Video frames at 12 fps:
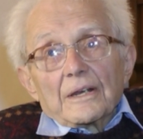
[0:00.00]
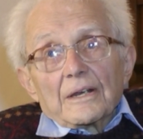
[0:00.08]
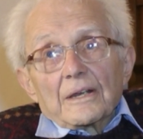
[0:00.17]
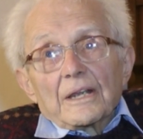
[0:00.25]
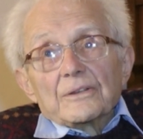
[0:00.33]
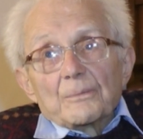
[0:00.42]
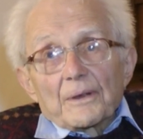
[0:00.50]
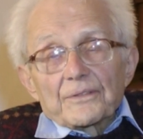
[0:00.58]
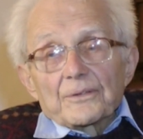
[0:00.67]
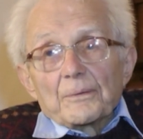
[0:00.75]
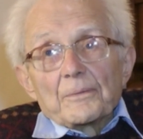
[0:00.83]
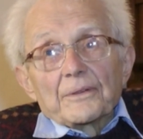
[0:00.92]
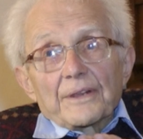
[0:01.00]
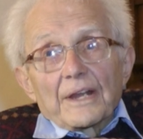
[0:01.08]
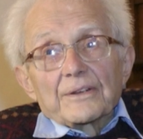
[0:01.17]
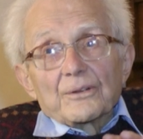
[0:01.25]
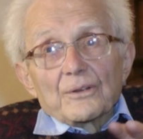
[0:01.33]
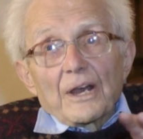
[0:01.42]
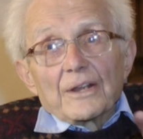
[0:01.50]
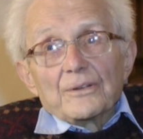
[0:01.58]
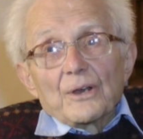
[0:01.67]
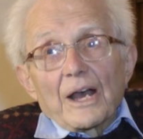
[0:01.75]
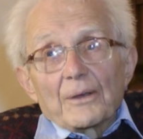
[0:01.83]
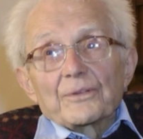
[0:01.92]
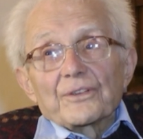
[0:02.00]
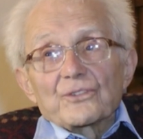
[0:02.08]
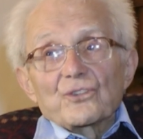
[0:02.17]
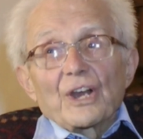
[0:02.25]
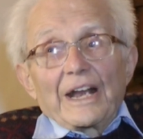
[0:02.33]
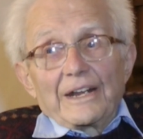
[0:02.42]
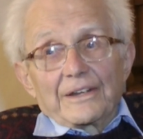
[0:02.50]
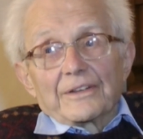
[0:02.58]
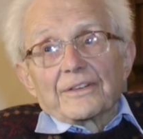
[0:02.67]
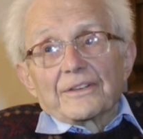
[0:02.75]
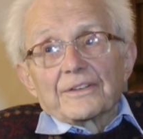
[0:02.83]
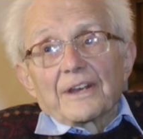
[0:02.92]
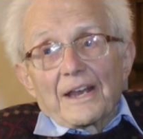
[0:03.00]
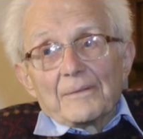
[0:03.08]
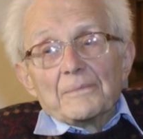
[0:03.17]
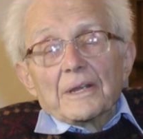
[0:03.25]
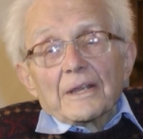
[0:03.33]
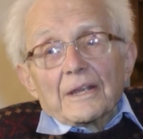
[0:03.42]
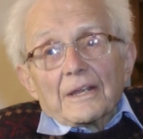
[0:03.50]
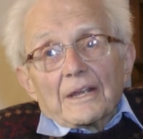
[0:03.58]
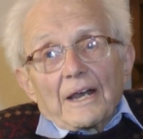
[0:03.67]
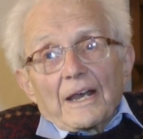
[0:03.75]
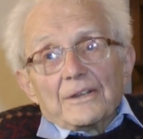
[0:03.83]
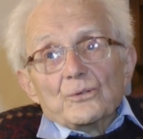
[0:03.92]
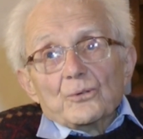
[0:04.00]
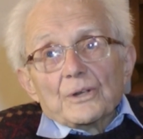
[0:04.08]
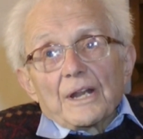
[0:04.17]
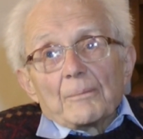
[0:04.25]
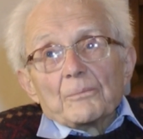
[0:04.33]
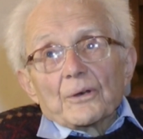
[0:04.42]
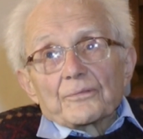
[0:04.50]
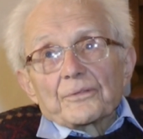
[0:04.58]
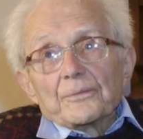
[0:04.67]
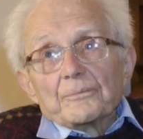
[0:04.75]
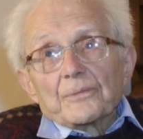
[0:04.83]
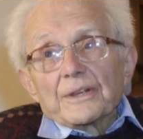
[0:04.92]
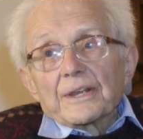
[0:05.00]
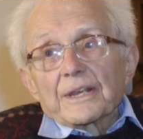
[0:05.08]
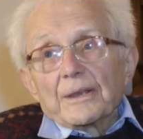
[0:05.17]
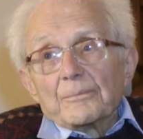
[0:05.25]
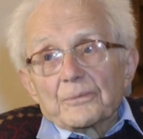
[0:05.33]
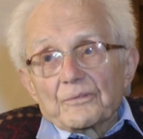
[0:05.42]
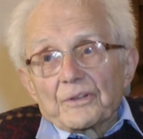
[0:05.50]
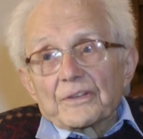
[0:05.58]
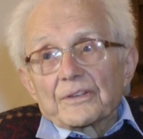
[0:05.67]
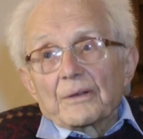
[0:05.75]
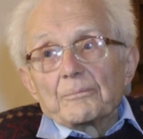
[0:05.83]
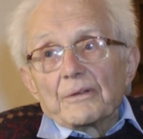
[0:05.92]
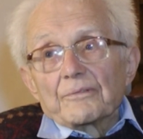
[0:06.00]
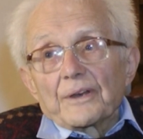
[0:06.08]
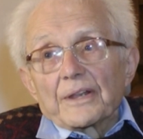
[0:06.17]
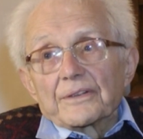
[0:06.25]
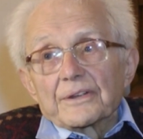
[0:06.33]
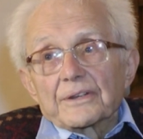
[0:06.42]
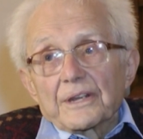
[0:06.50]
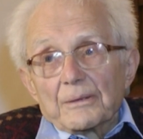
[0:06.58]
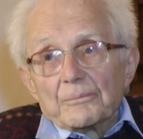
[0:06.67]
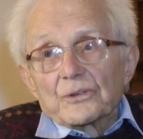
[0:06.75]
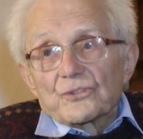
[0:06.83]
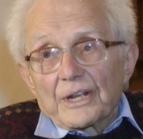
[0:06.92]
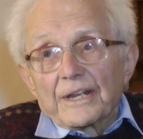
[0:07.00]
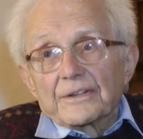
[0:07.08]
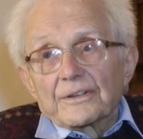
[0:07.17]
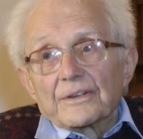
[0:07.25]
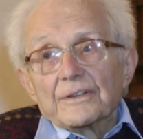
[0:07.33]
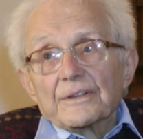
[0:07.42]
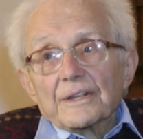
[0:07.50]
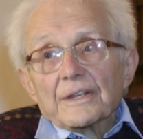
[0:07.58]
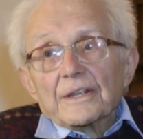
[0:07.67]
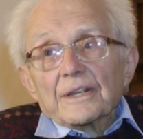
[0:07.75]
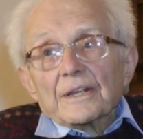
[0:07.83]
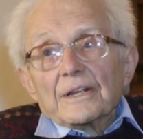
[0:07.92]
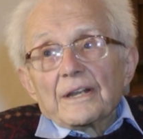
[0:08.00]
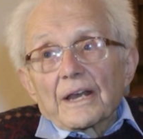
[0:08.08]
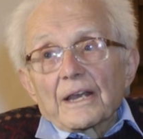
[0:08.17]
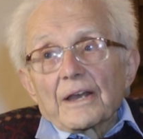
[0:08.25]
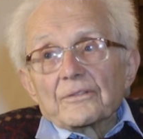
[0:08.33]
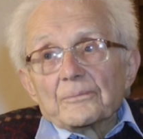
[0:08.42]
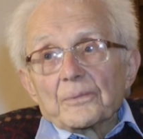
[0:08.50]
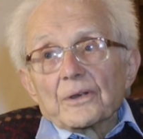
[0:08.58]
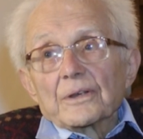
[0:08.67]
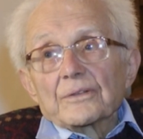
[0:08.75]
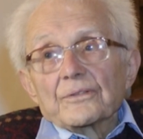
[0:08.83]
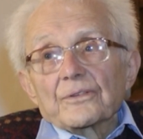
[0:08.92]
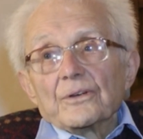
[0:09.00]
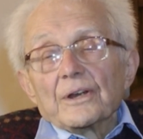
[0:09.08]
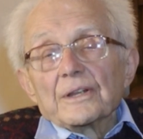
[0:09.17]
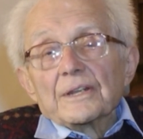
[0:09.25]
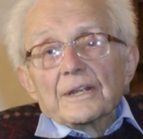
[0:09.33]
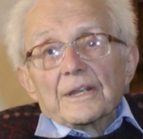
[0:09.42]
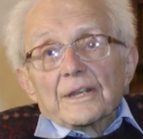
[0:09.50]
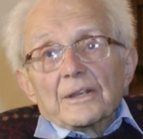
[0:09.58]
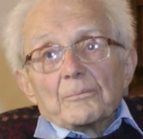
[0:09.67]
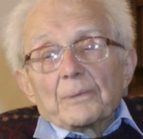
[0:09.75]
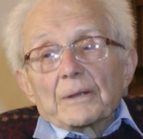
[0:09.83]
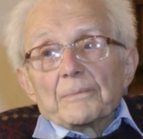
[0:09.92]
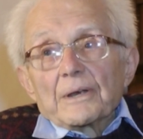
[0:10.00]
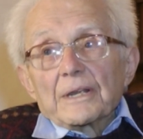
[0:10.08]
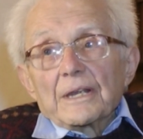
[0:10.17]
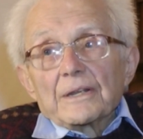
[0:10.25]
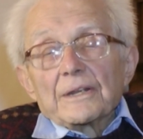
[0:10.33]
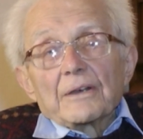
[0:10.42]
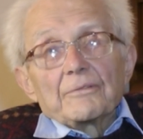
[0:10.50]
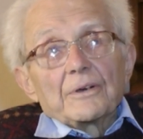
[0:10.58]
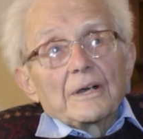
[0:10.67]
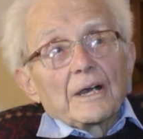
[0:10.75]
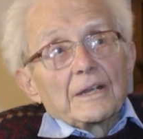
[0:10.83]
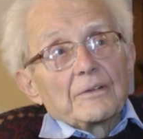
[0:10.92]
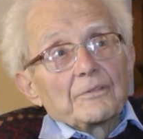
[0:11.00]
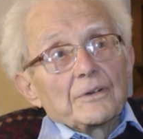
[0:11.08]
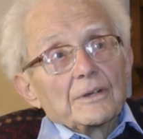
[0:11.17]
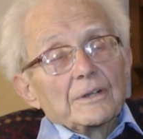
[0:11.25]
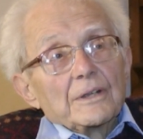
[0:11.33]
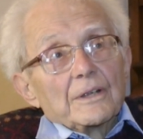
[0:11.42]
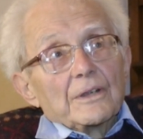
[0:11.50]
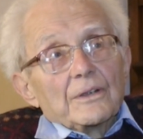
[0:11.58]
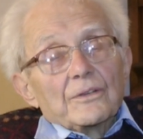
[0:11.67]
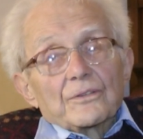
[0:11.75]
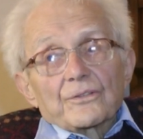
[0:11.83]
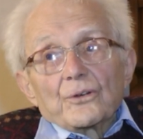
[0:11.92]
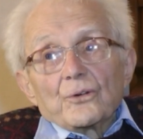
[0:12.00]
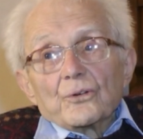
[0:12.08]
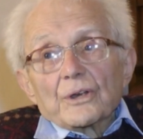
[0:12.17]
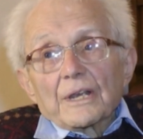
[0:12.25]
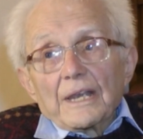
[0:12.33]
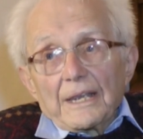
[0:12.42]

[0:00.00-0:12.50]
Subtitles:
And you must remember that I knew I was a child at the time. I knew a number of them when they came to visit. My father came much later, like Heisenberg and so on. But Maria never, I never... saw